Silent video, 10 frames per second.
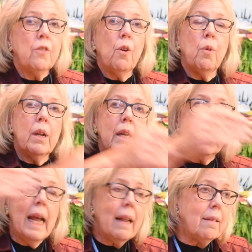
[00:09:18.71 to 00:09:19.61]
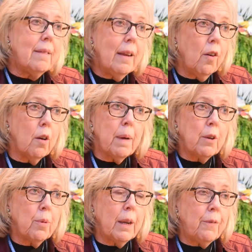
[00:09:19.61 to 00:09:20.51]
So net zero
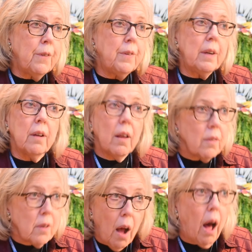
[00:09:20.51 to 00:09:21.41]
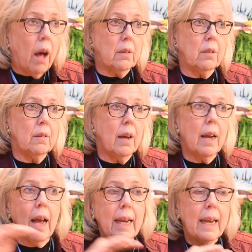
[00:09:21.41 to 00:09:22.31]
by 2050 does not,
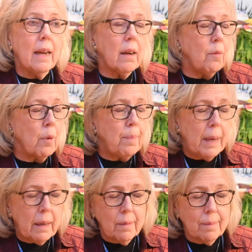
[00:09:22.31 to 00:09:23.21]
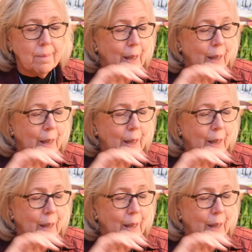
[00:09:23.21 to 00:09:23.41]
and I can't repeat,